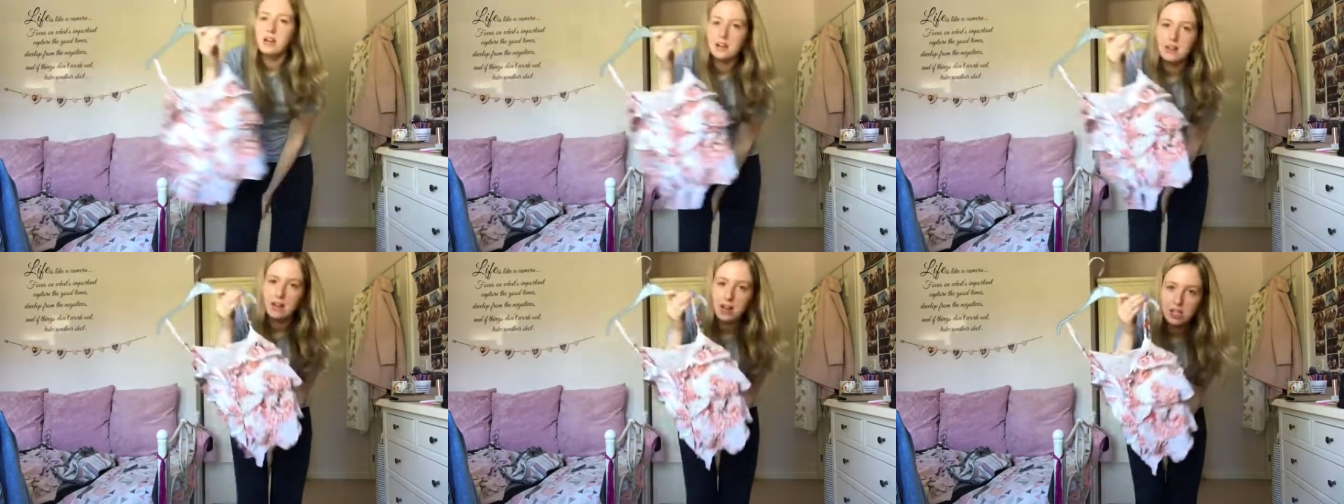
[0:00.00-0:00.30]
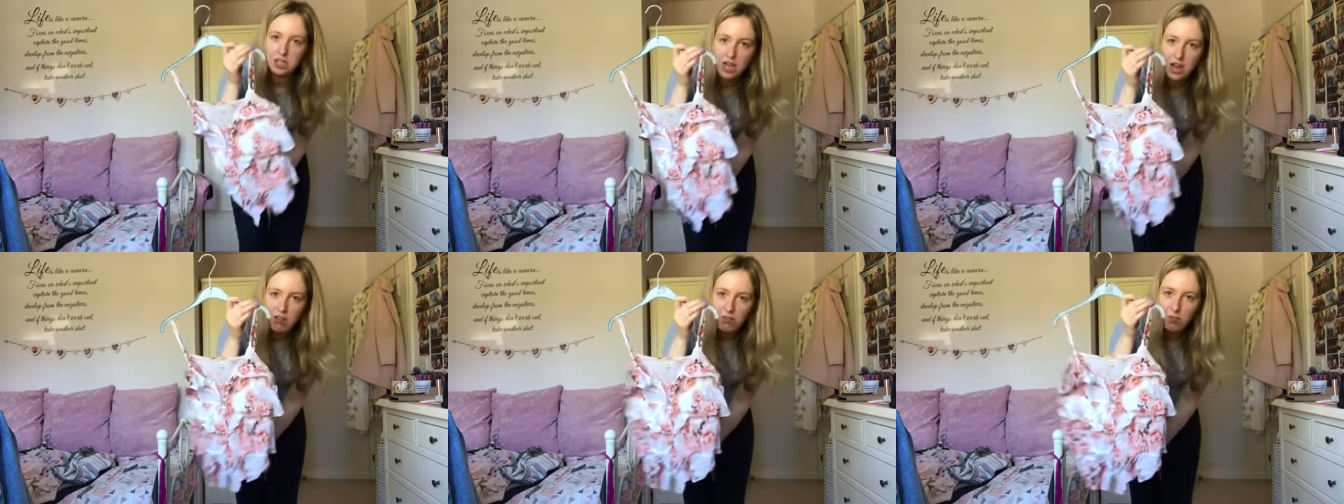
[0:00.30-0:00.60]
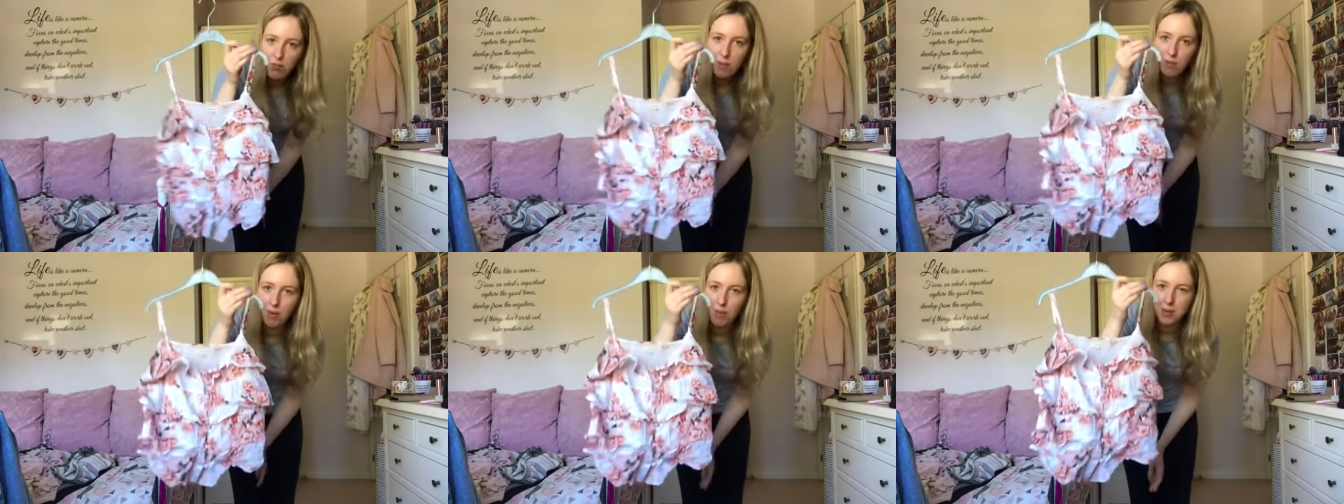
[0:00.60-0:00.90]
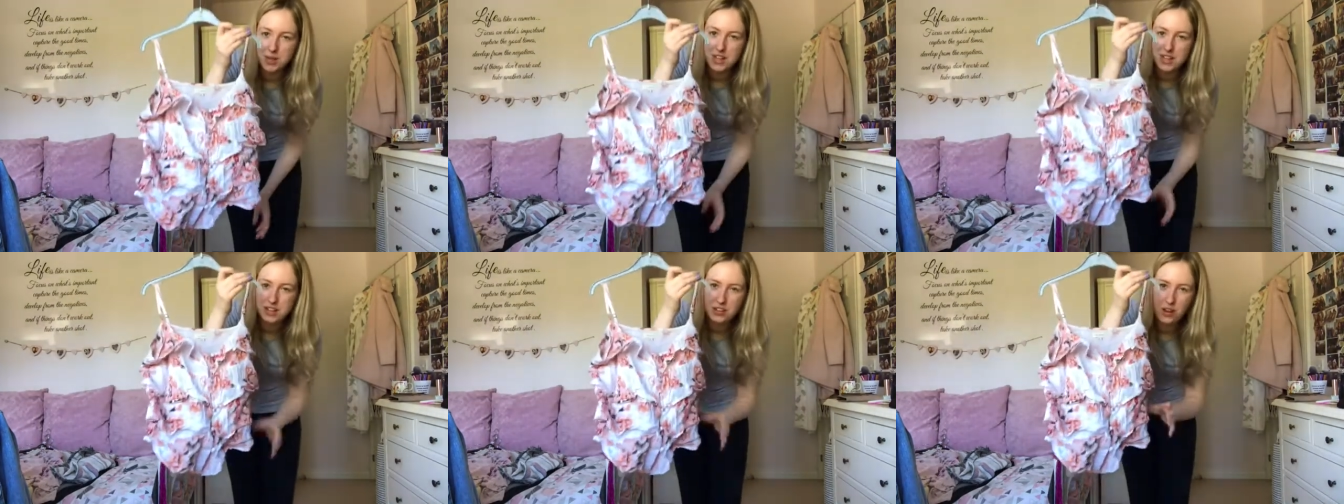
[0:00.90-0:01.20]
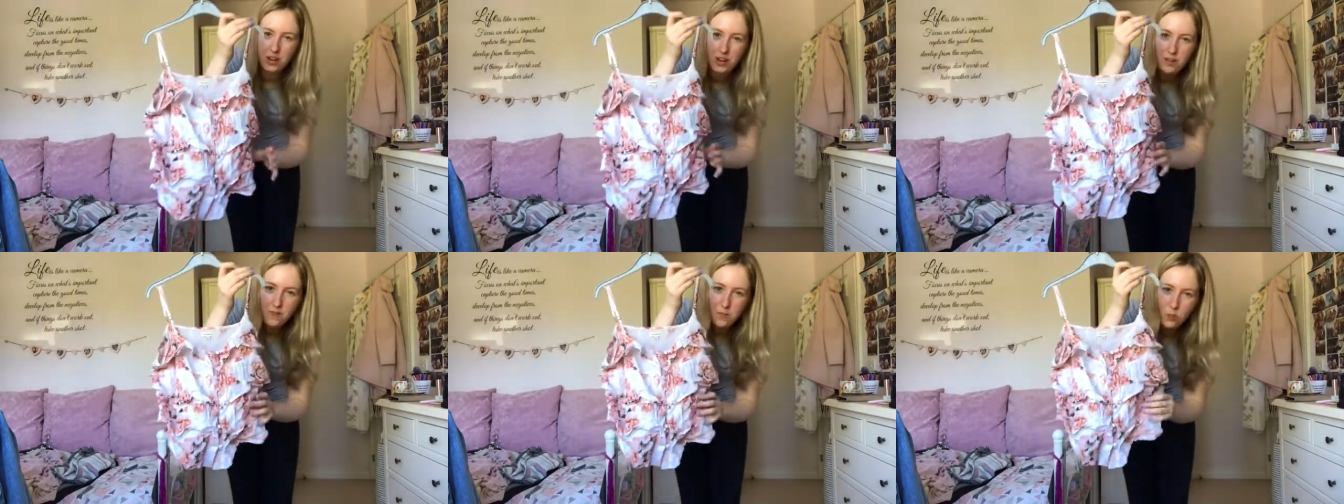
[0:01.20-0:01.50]
It actually came from my mum. It's a
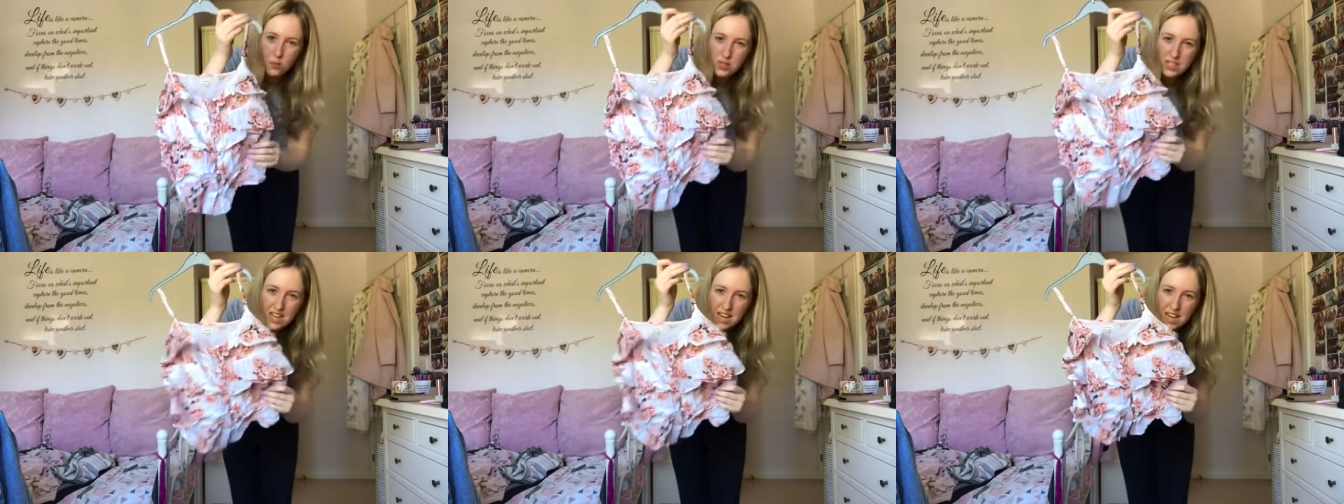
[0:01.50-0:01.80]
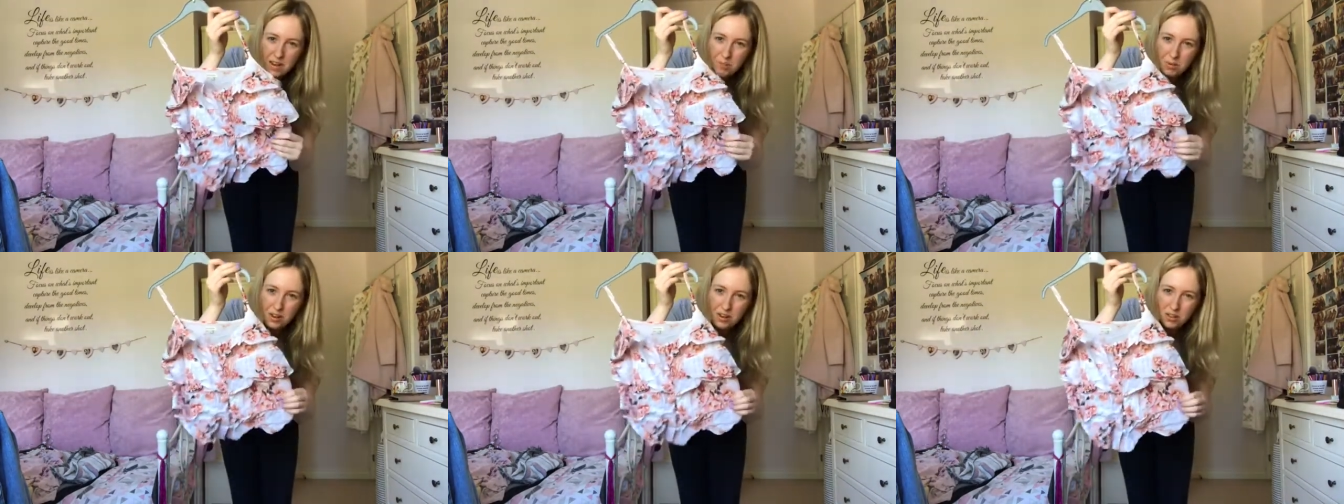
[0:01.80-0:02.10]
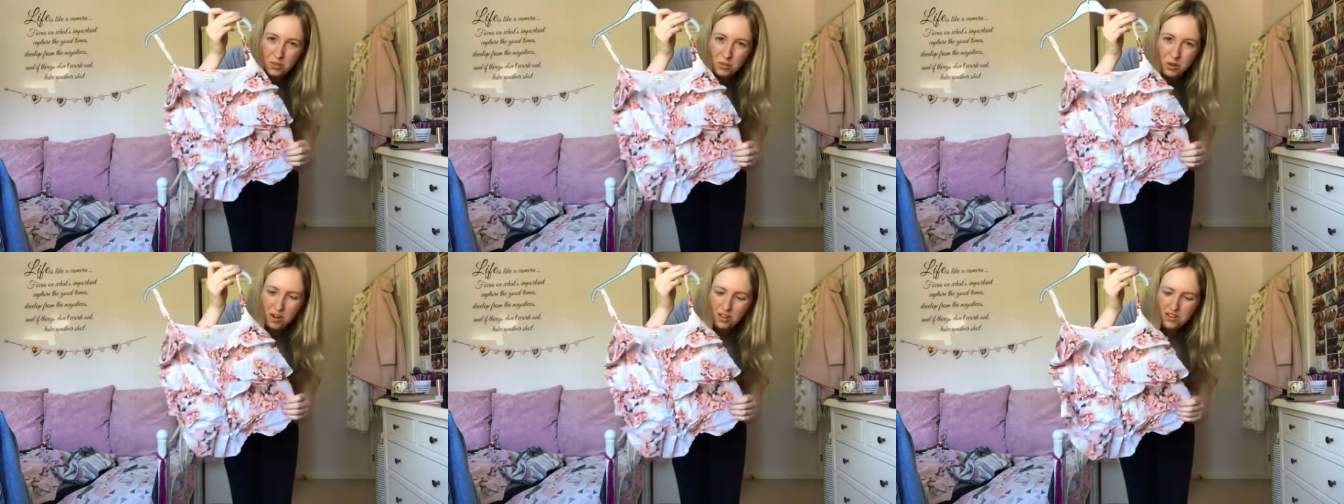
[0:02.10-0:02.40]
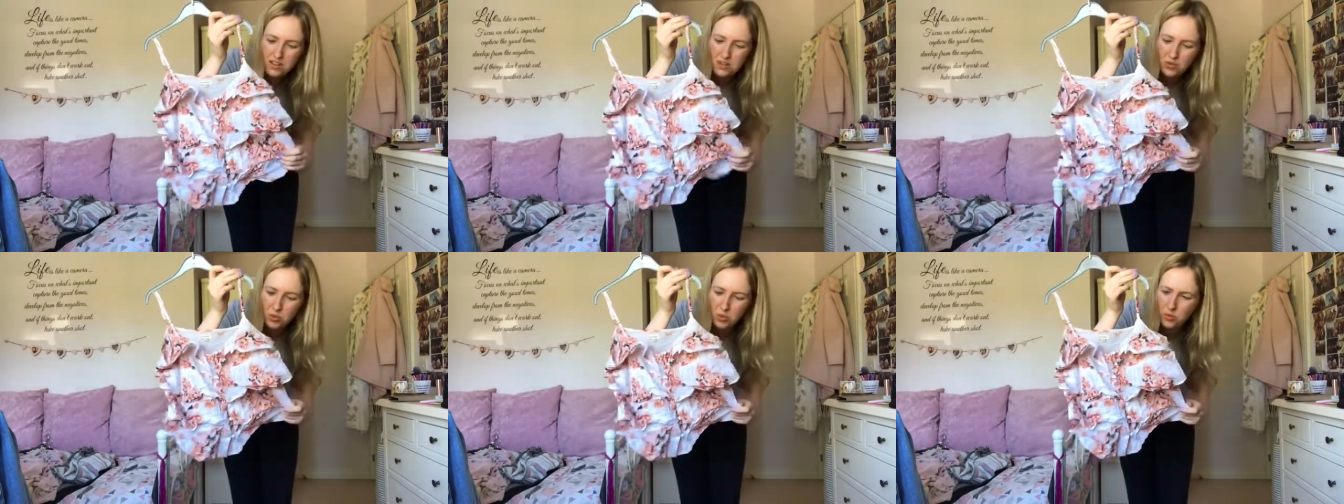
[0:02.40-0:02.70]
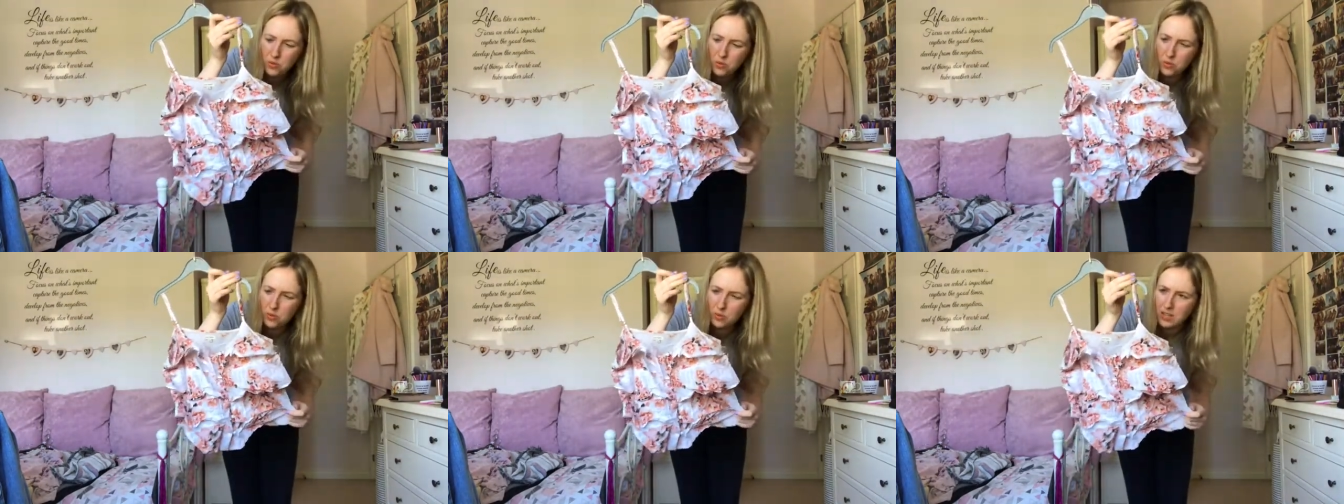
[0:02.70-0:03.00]
size fourteen, but it's quite a small
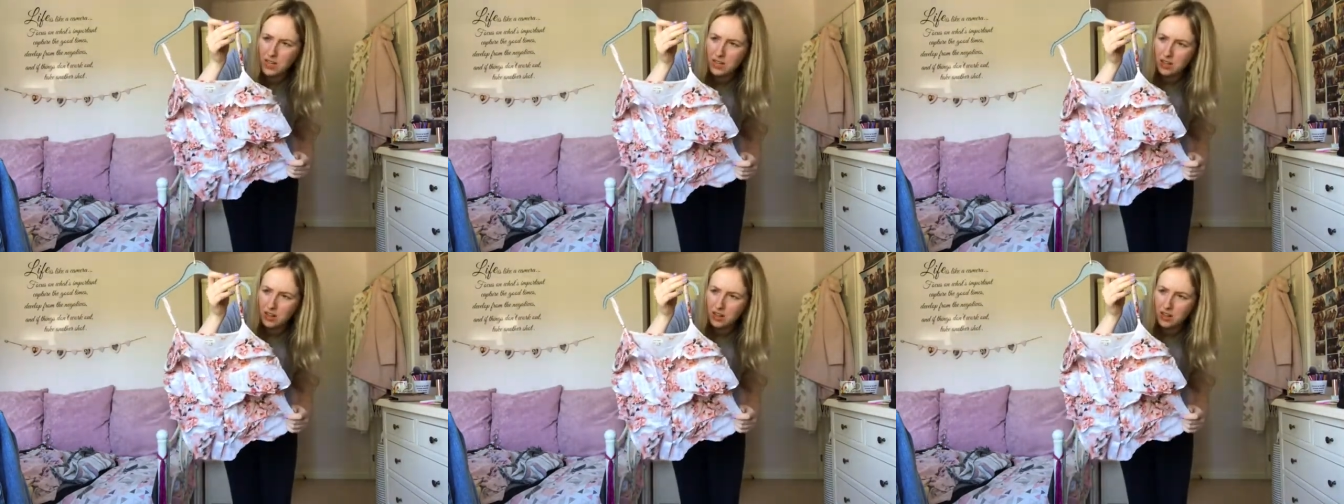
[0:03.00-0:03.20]
fourteen.